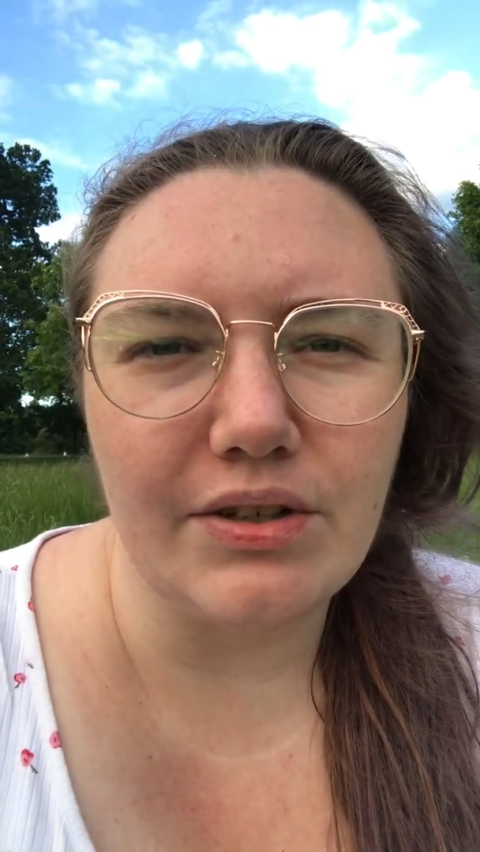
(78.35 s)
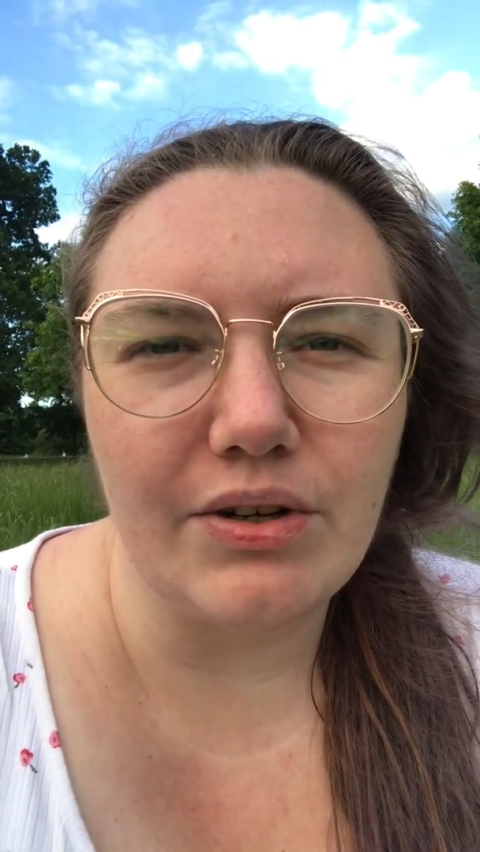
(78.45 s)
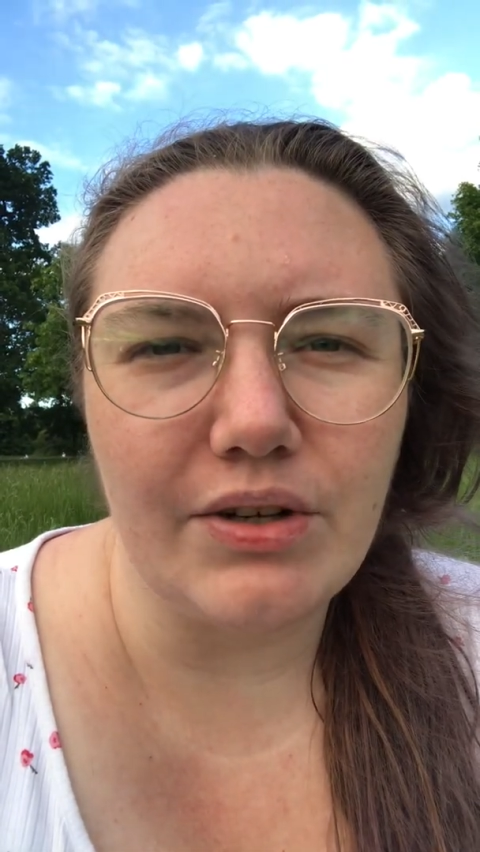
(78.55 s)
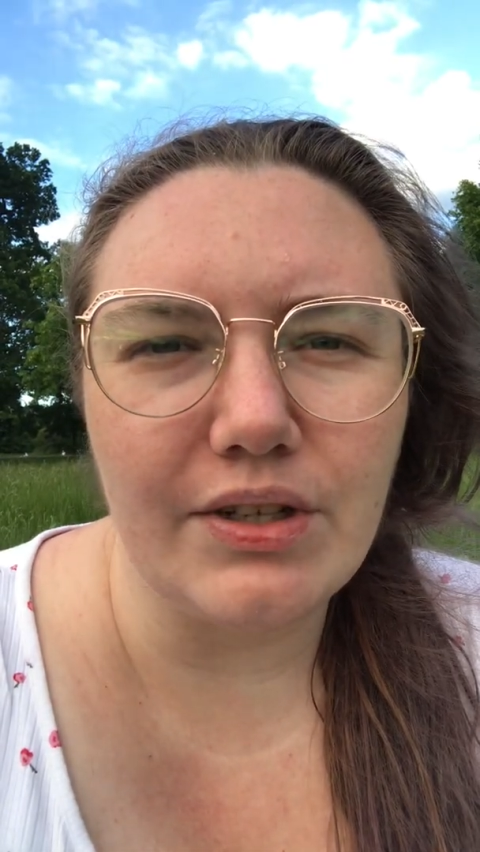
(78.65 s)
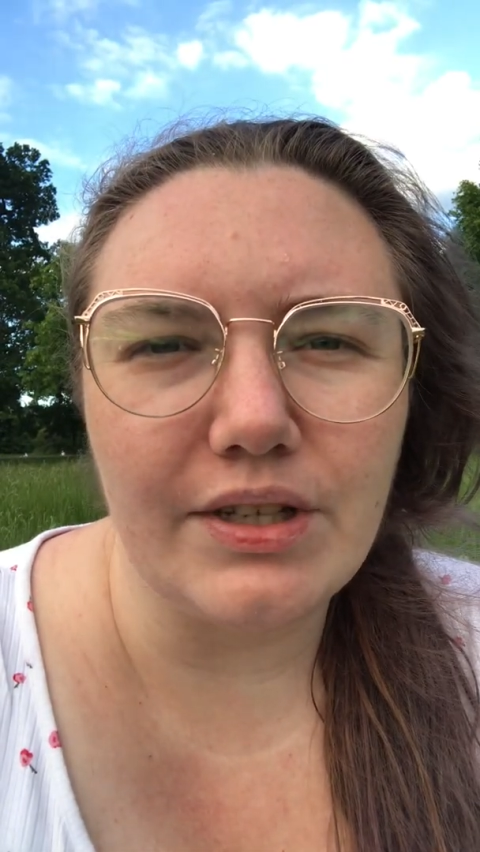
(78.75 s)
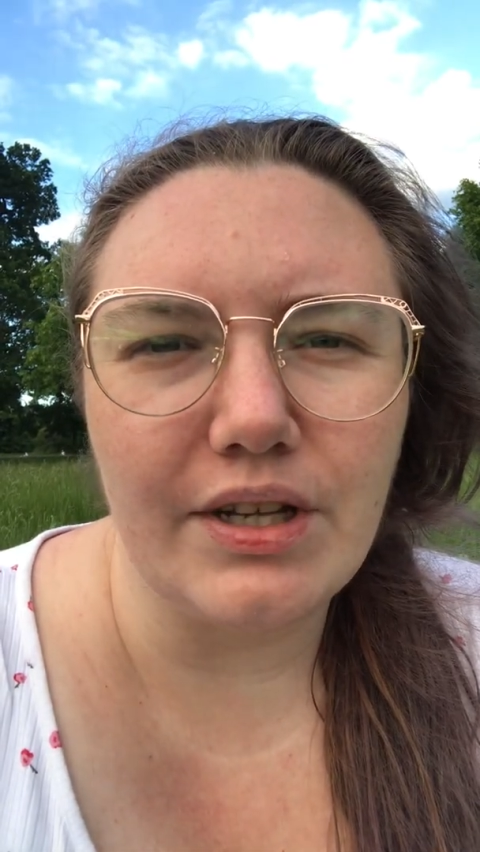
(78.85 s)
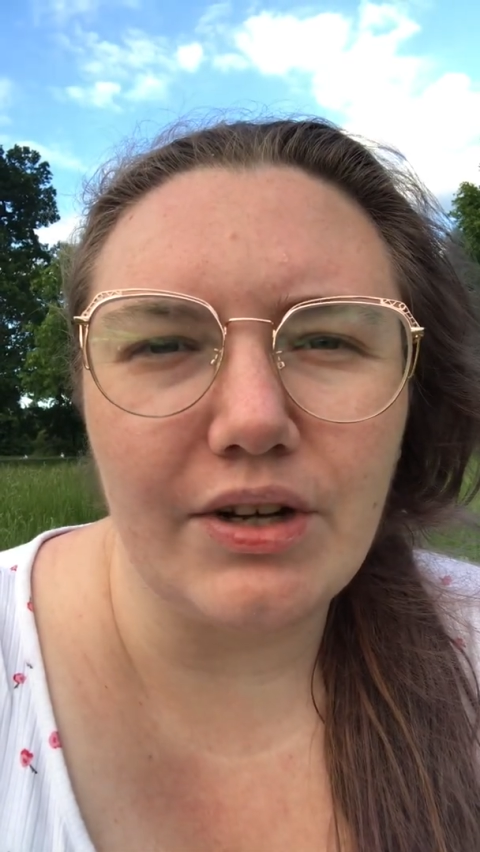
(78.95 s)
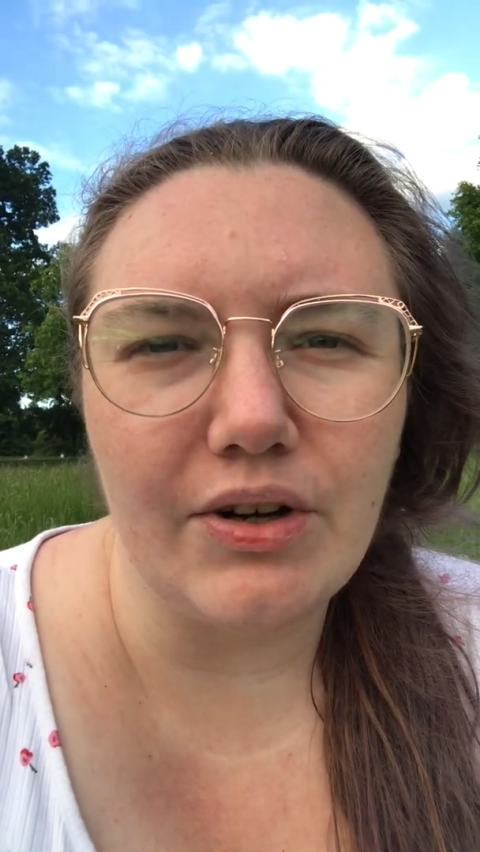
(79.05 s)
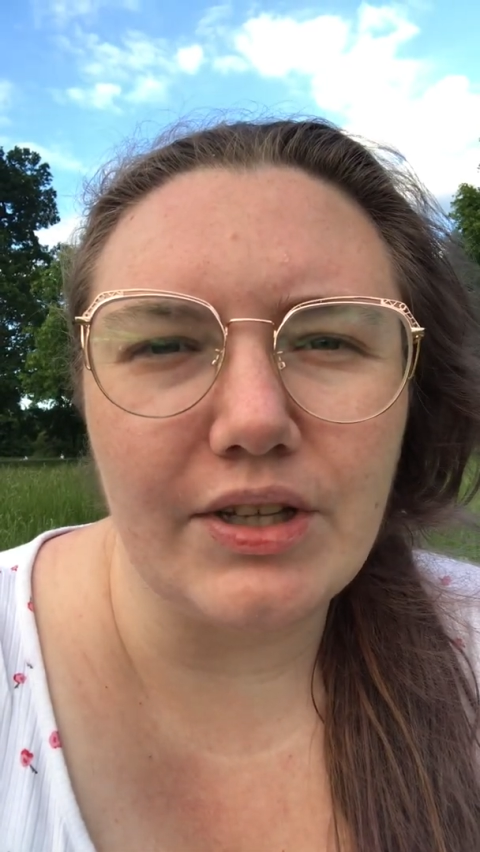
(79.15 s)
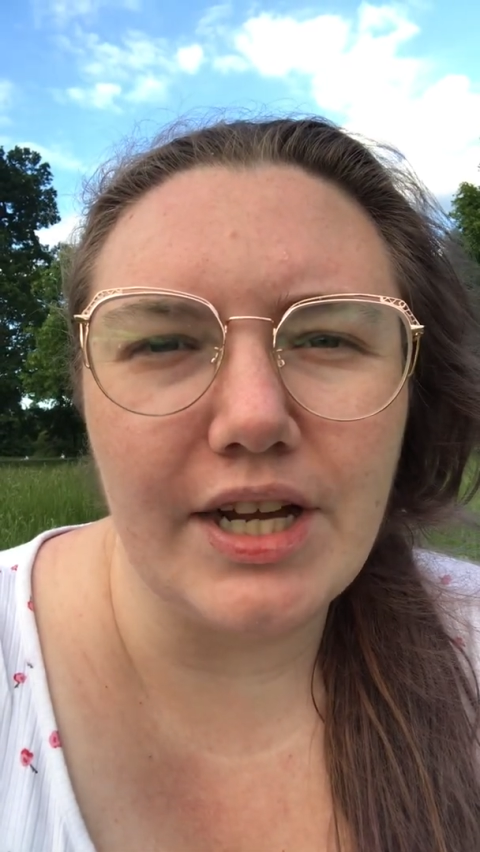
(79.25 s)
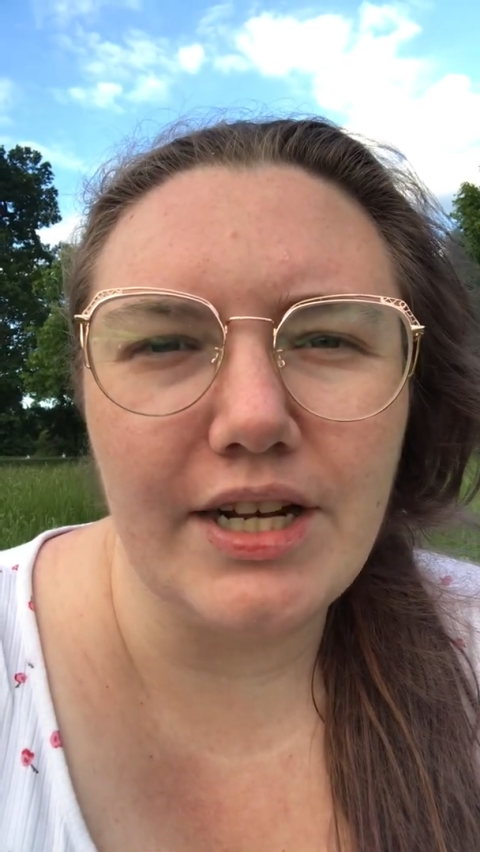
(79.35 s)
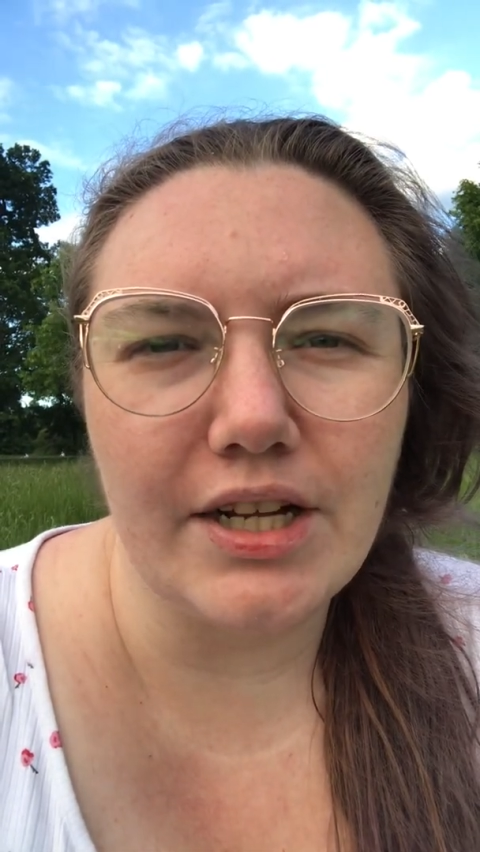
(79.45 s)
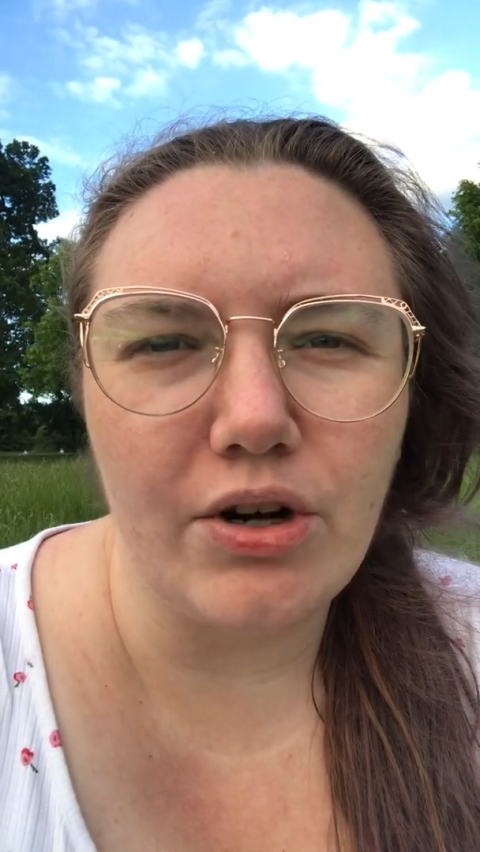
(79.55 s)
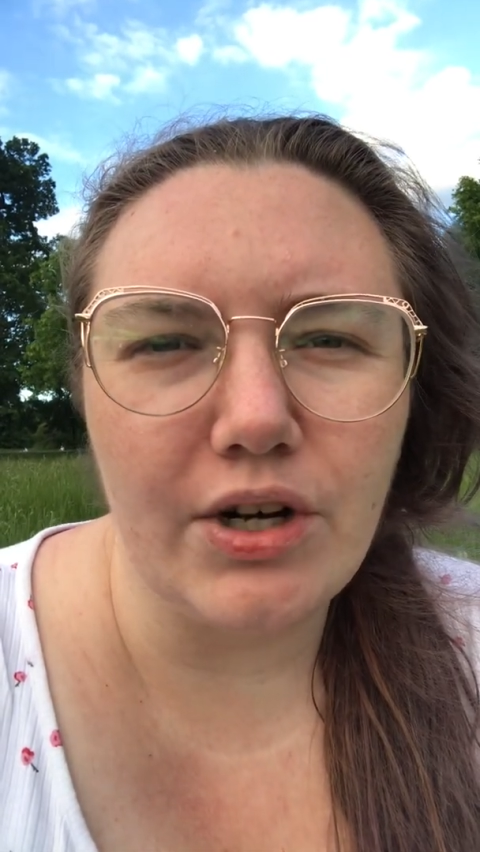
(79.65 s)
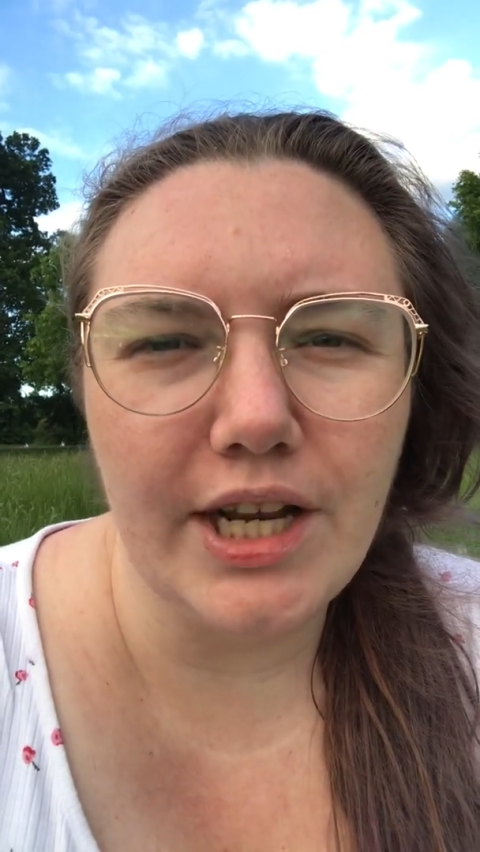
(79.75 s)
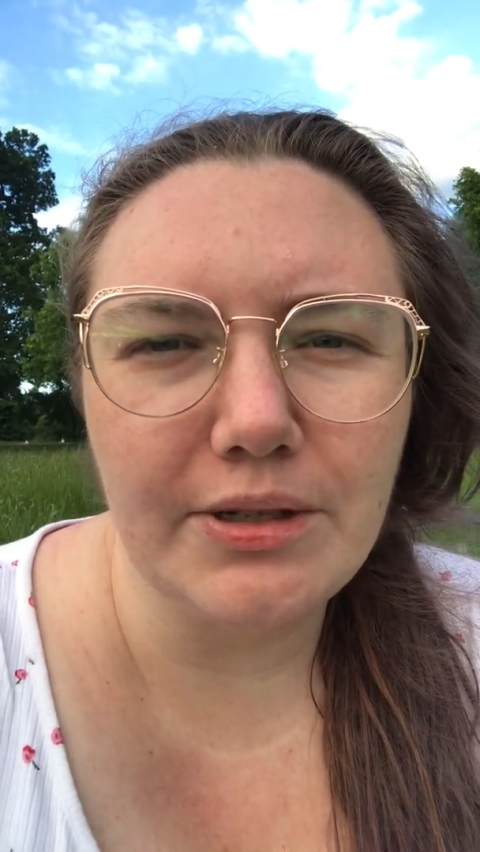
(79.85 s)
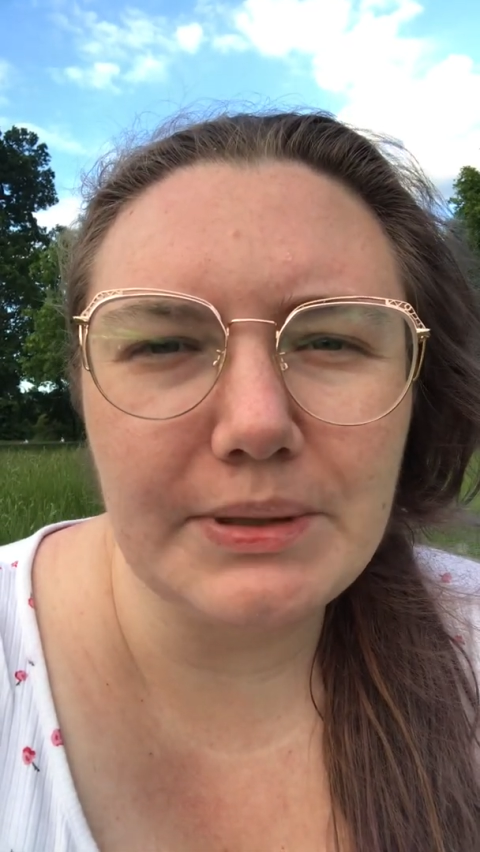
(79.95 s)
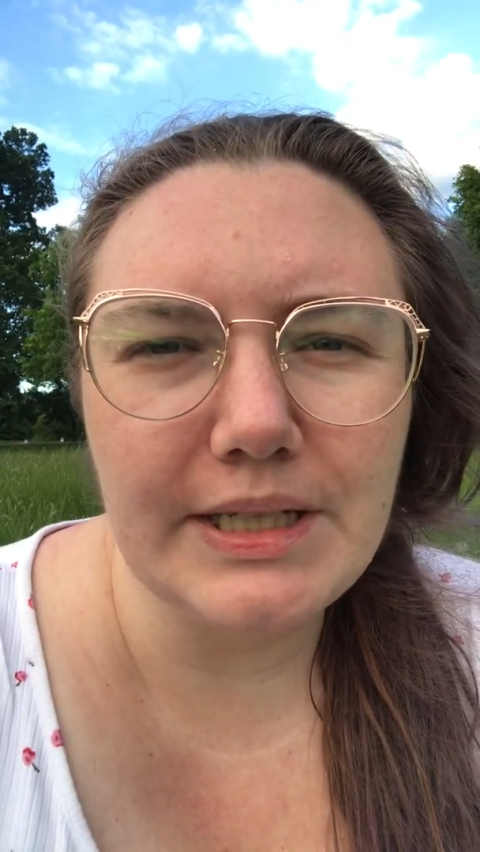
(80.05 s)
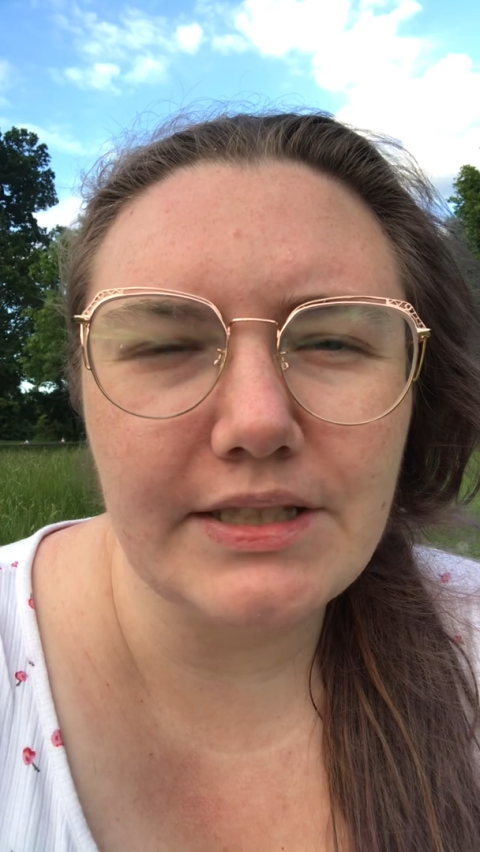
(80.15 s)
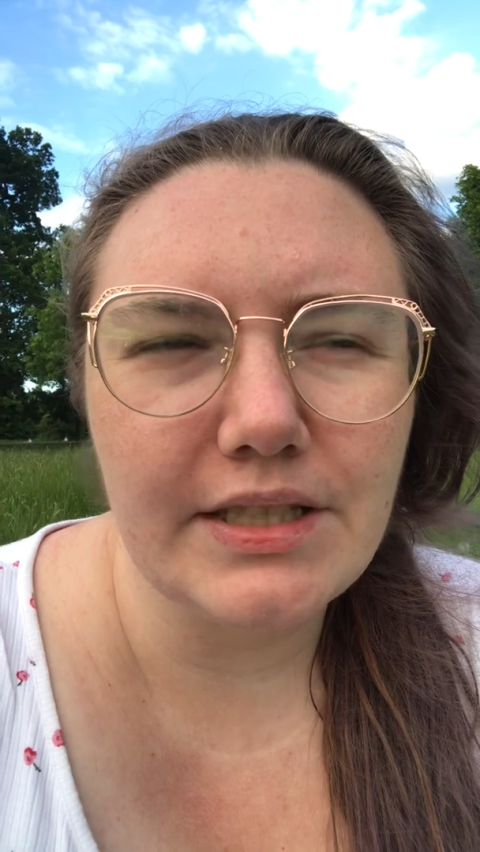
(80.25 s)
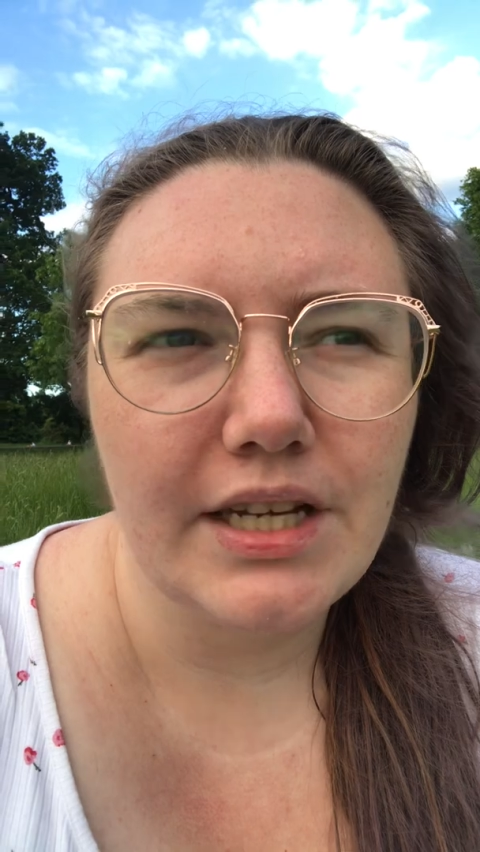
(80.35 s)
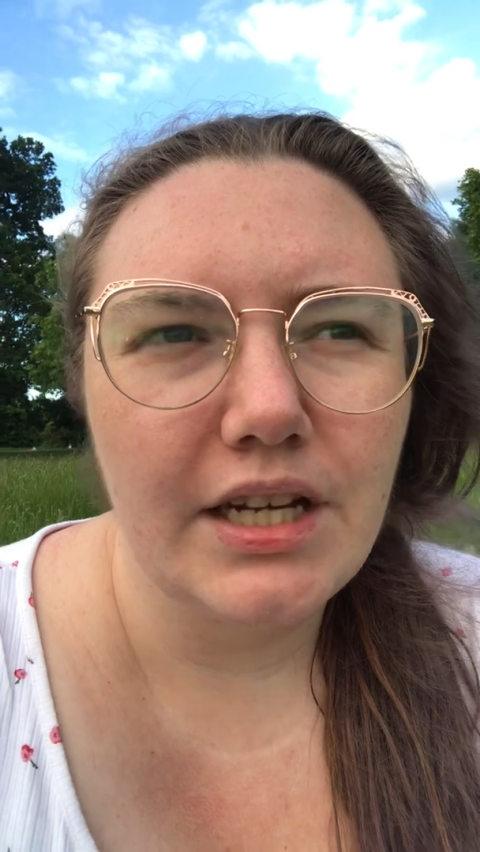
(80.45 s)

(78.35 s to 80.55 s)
online, like an online quiz.